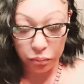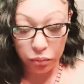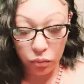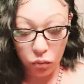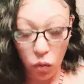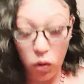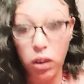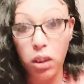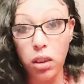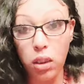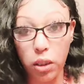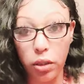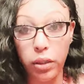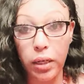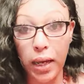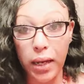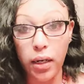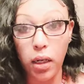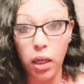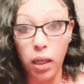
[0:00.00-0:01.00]
With this here
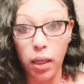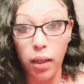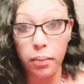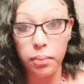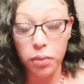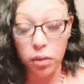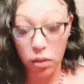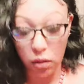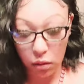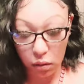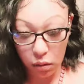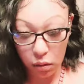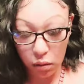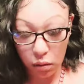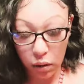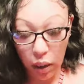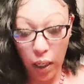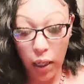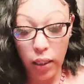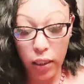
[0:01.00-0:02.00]
Knight of Cups
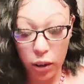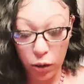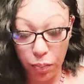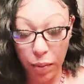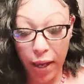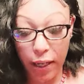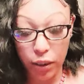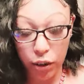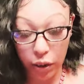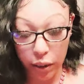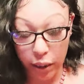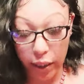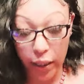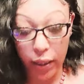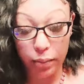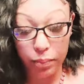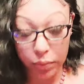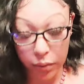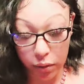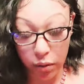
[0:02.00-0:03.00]
and this page of
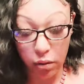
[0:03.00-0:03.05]
cups